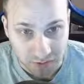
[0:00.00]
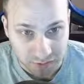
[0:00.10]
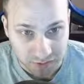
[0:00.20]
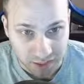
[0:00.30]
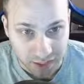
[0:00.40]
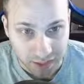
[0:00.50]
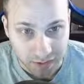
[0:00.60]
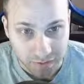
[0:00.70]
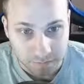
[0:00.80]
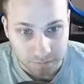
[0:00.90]
other
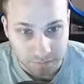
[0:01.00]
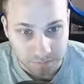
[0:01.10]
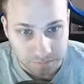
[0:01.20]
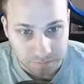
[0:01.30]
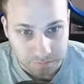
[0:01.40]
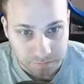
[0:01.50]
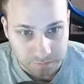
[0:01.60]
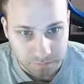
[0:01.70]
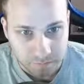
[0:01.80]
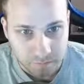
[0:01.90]
side
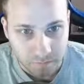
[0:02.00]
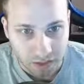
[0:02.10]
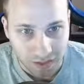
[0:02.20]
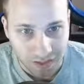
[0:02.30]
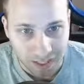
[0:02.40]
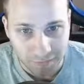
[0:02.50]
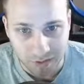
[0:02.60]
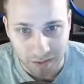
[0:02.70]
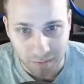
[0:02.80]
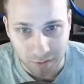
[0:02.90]
and
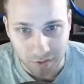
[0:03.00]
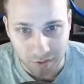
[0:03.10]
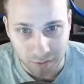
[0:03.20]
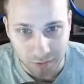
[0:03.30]
having like maybe a little bit of